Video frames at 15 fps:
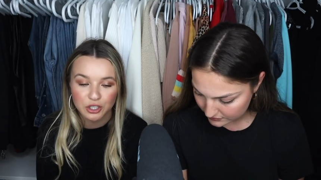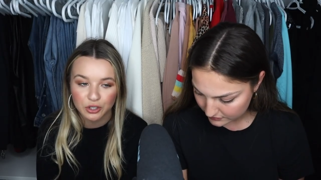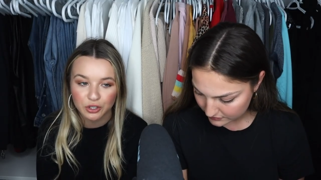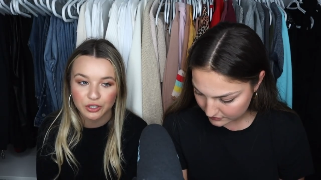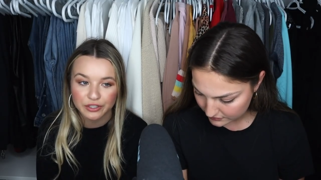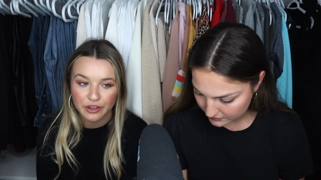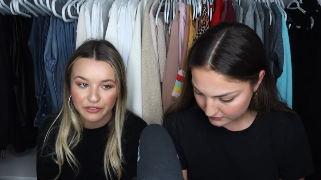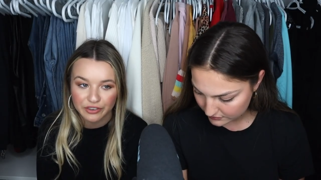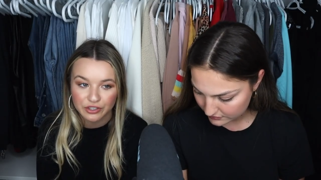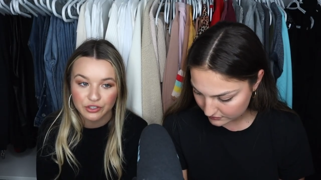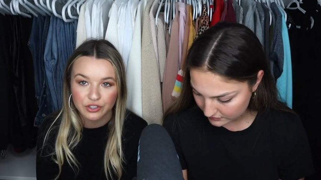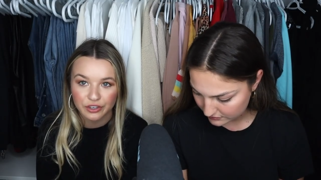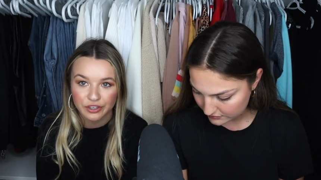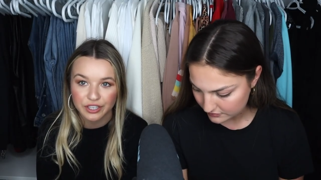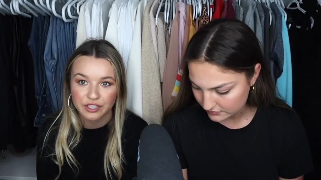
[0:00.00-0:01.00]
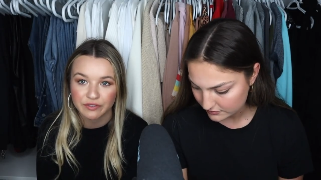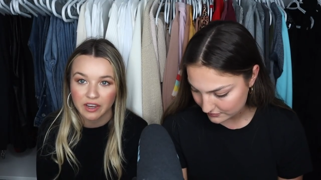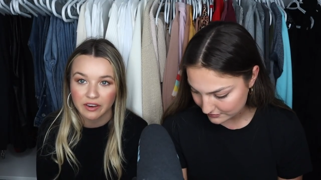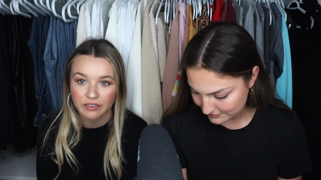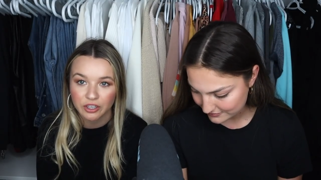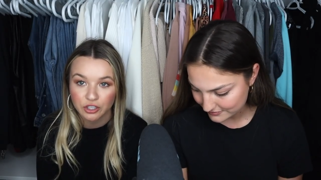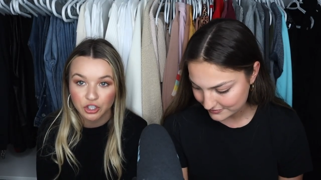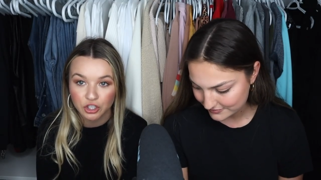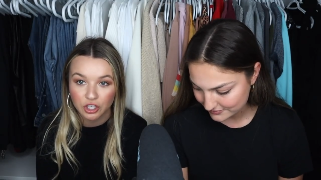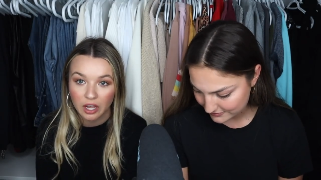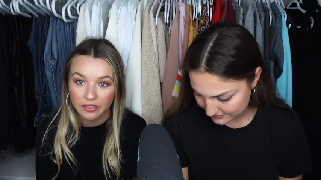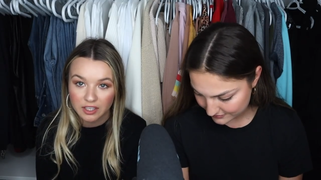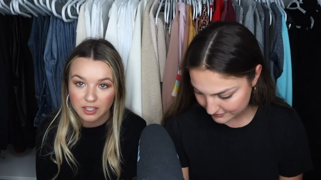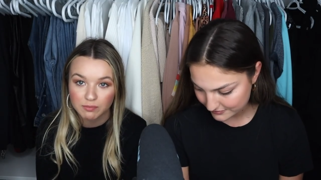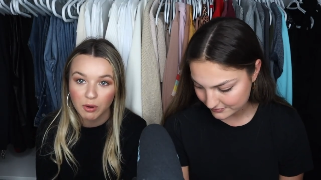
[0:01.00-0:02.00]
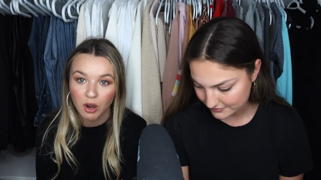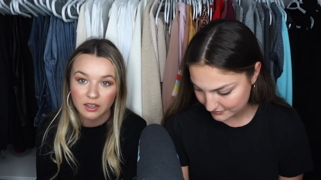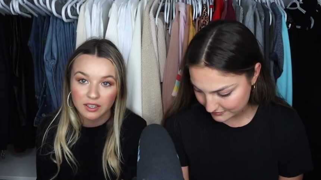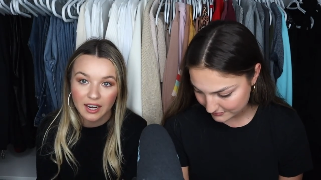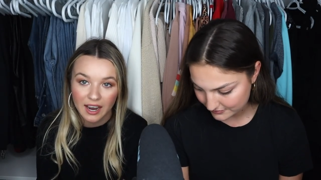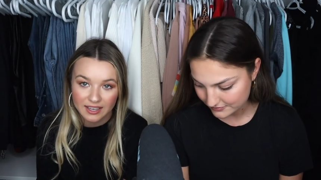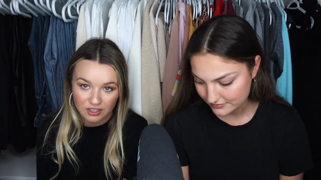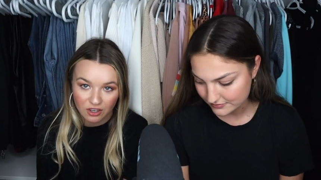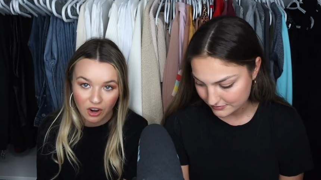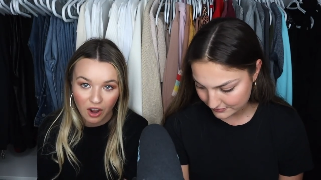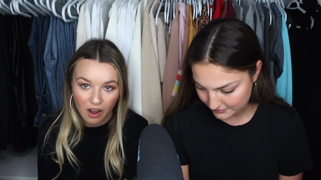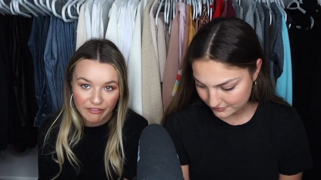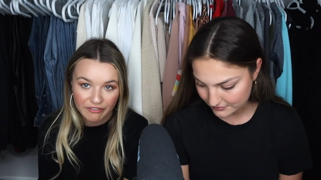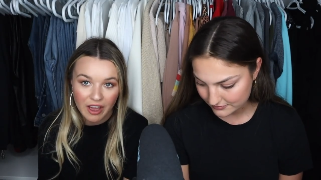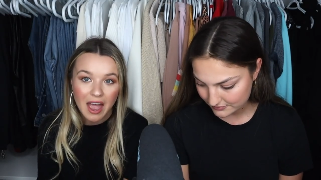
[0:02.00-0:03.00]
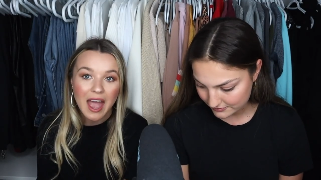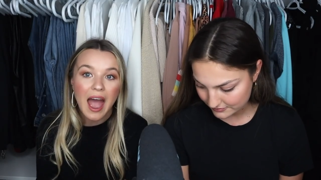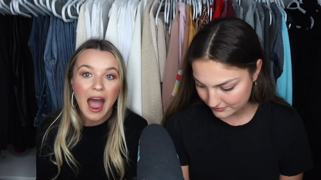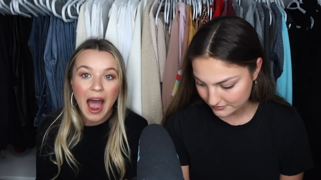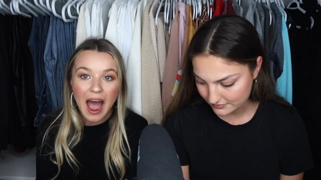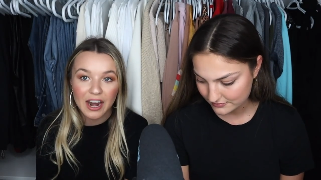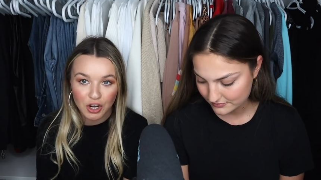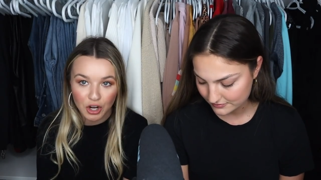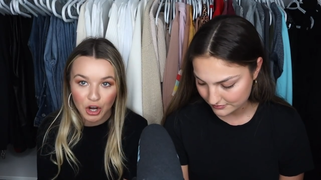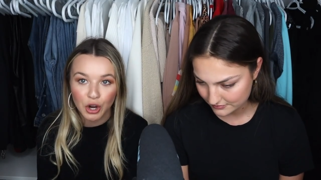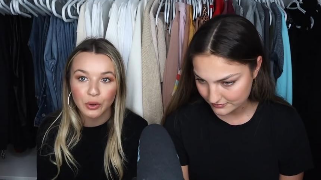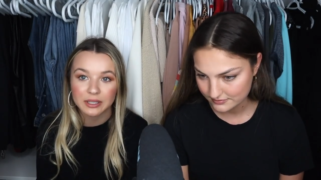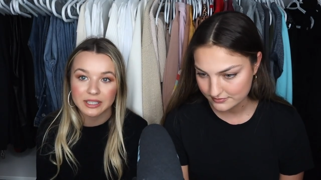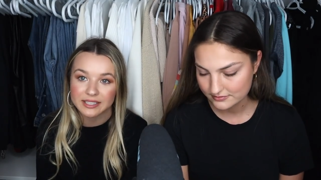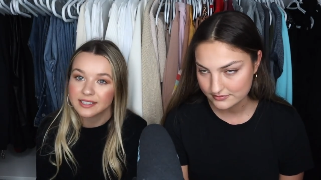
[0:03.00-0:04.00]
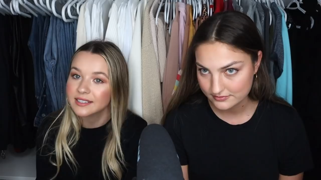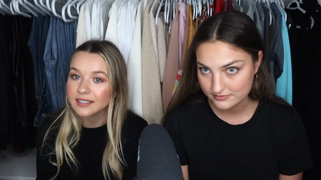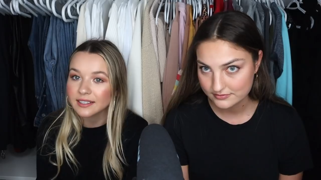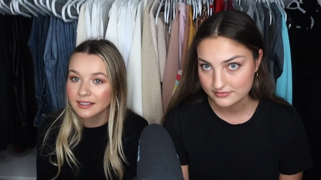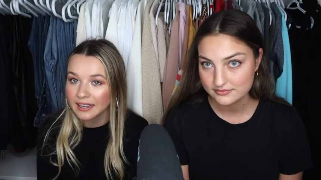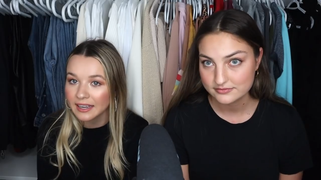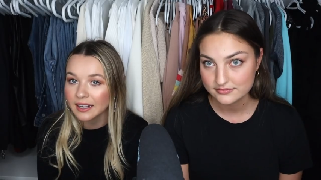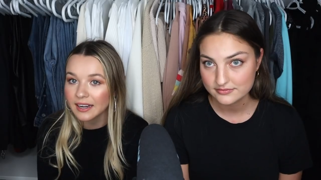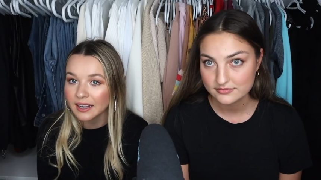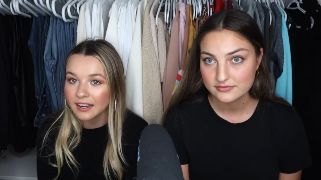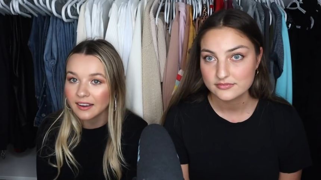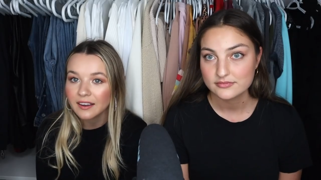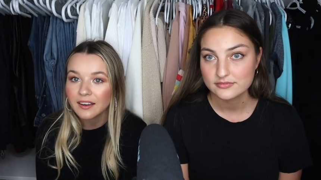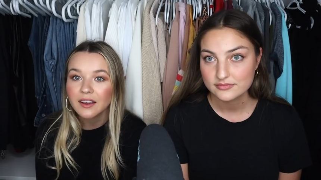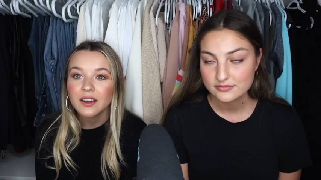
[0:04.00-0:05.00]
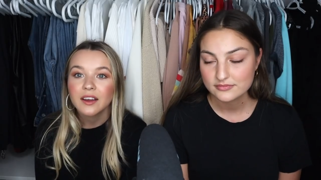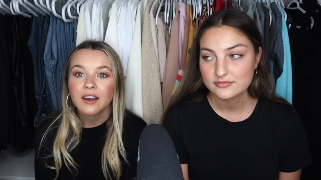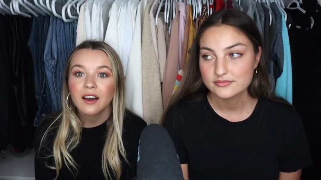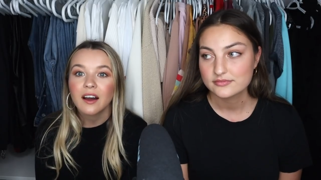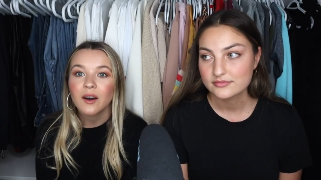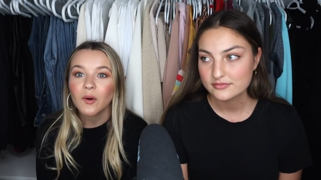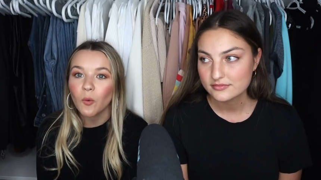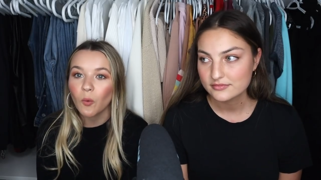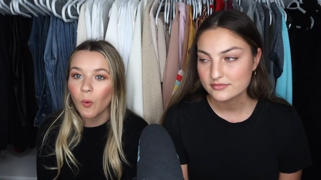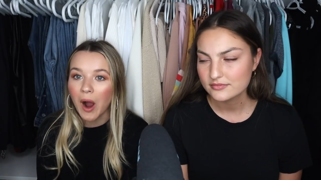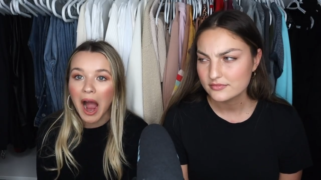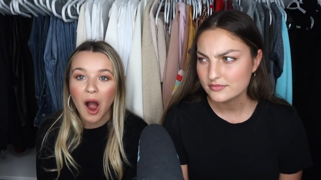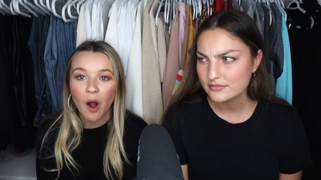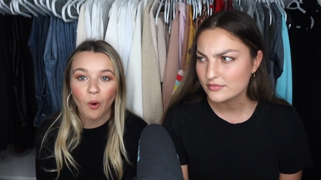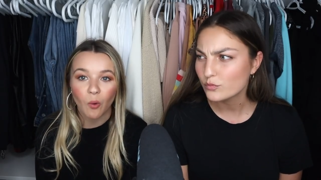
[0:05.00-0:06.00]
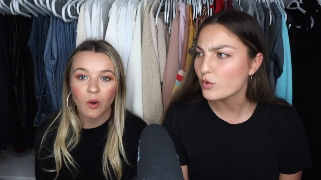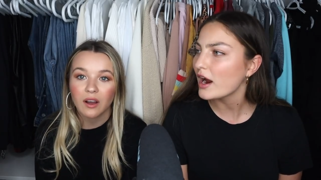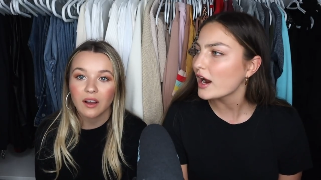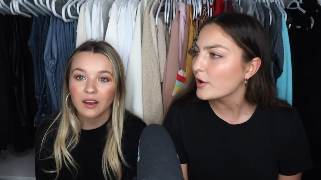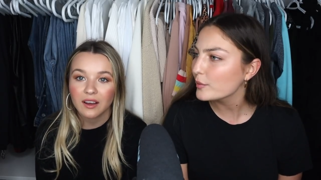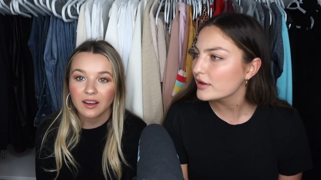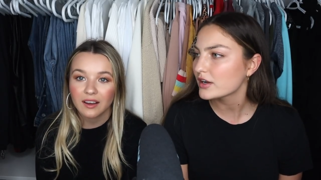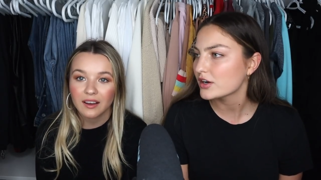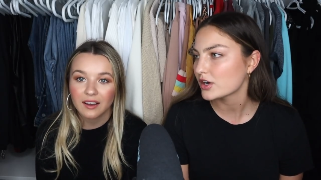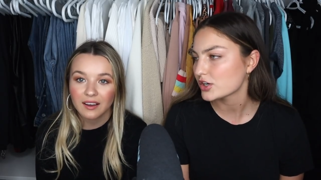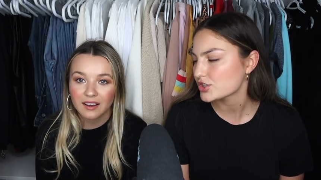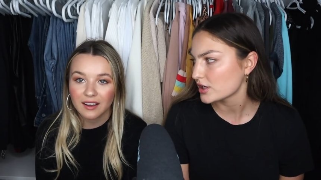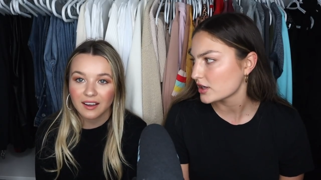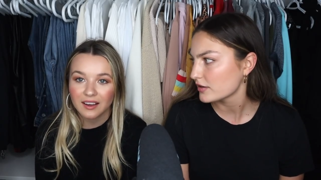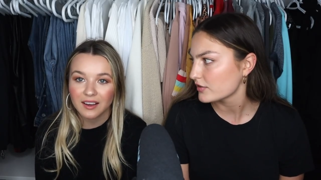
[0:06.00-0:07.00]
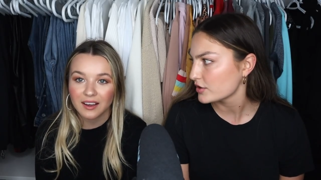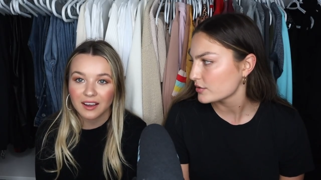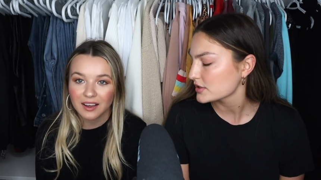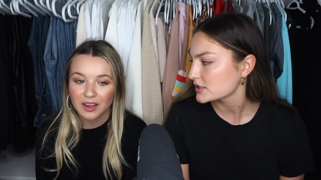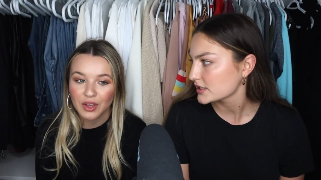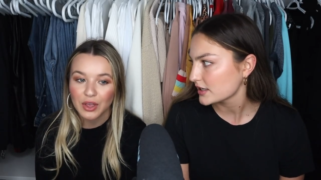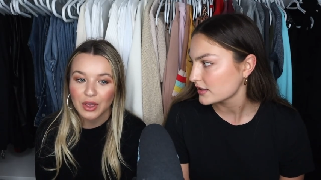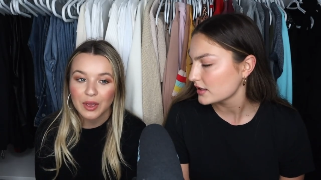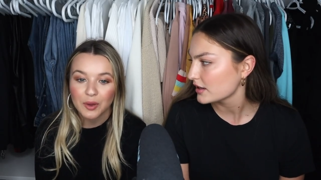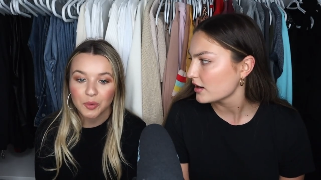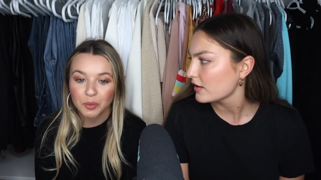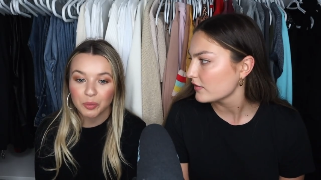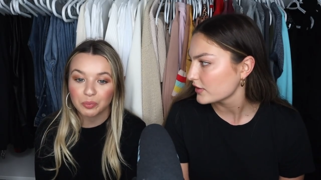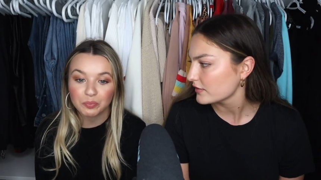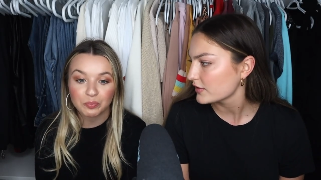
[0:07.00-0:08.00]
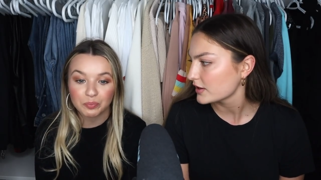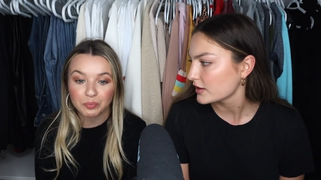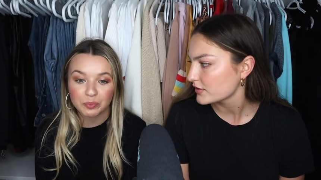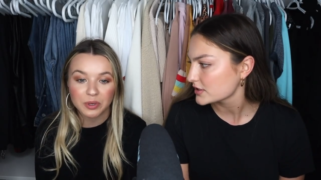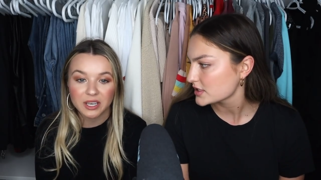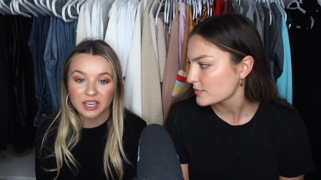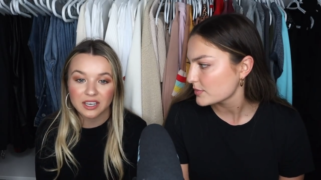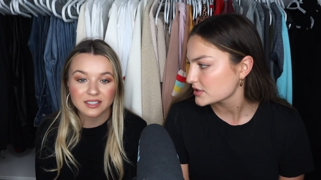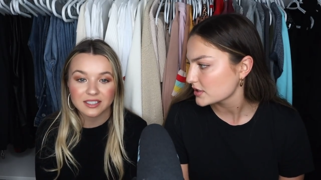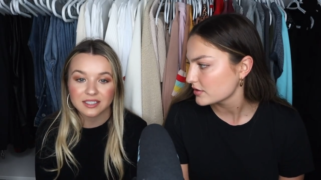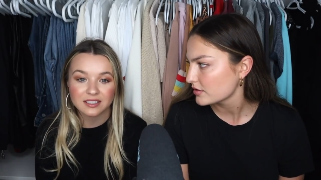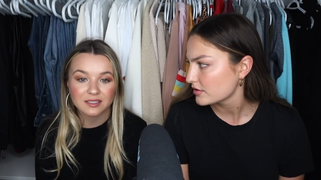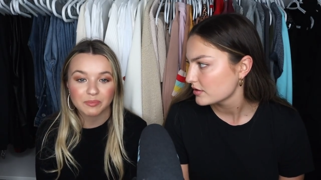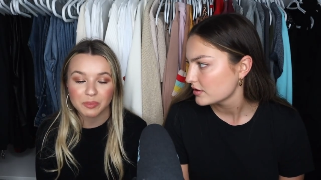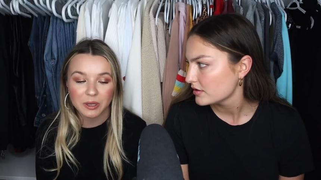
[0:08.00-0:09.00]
Speaker 1: to do yourself a serious favor and shut this podcast off and go listen to LANY. Wow. Why are we encouraging our viewers to click off on the very first because, episode?